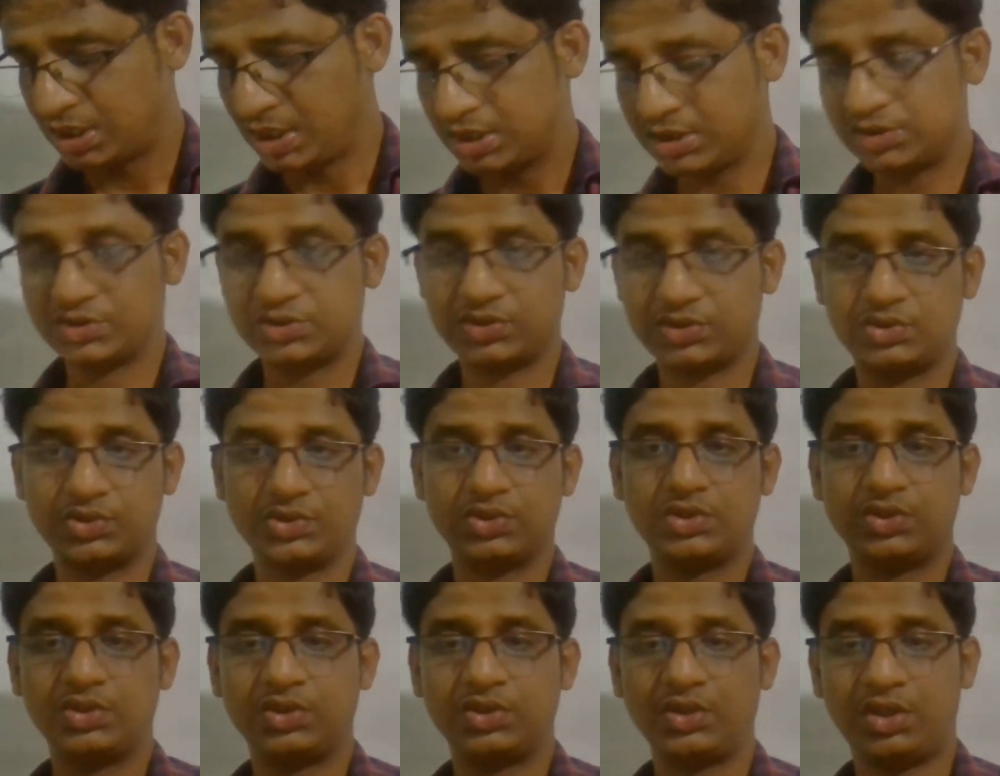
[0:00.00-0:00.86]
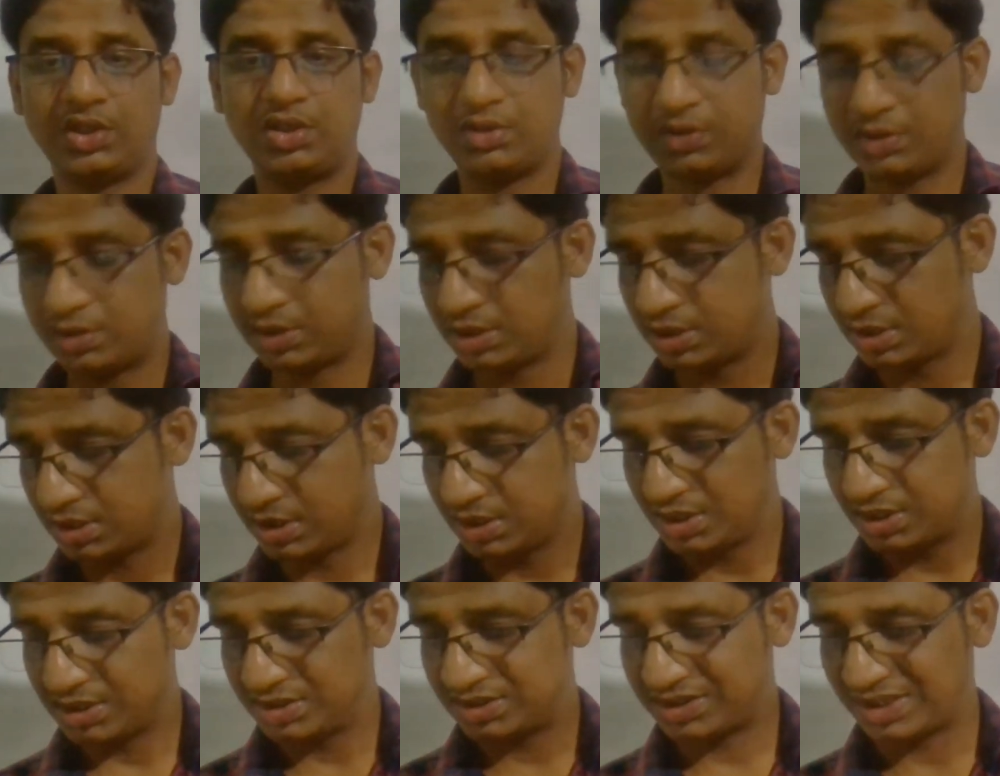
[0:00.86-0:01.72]
So
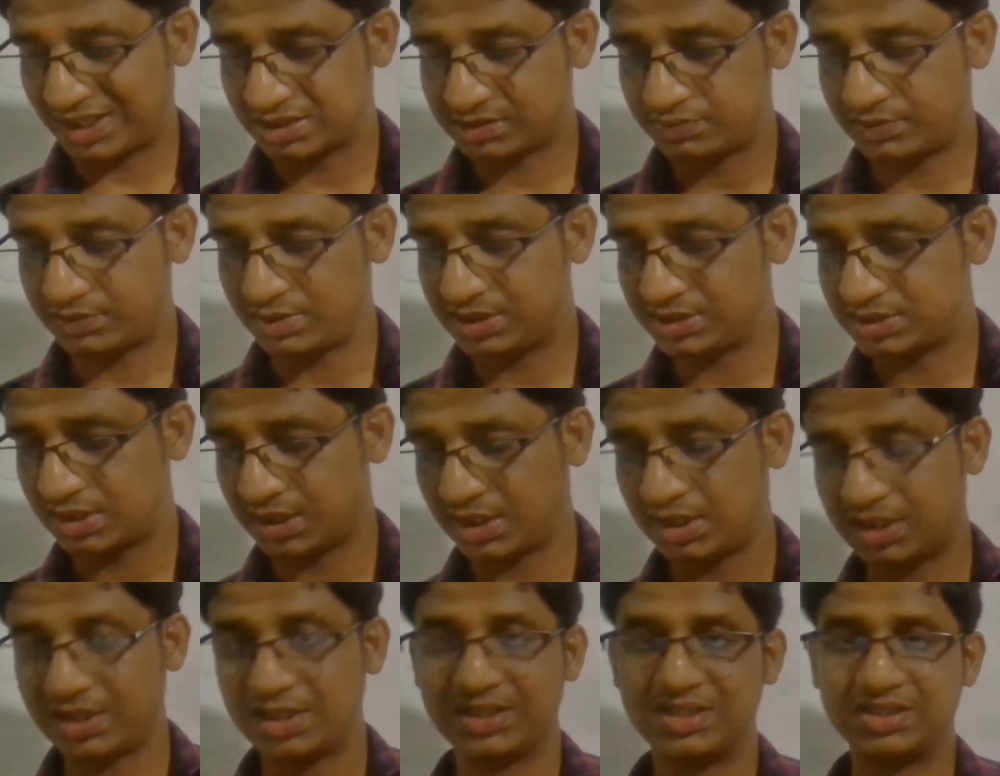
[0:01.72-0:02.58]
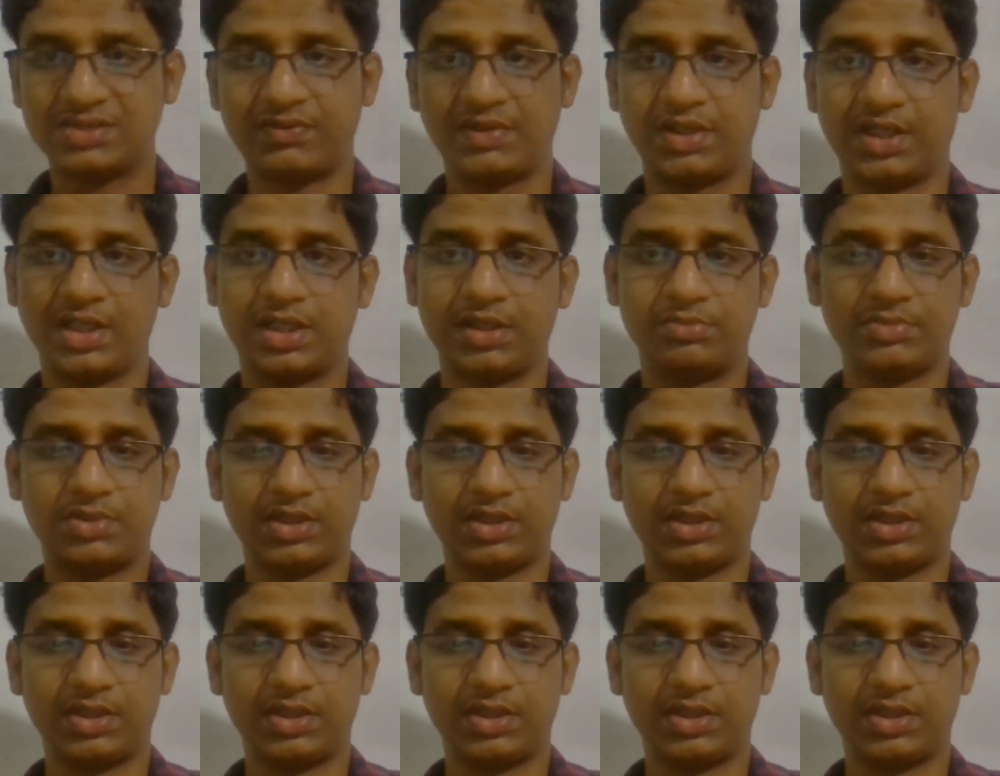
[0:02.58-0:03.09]
thanks for listening. Let us wind up.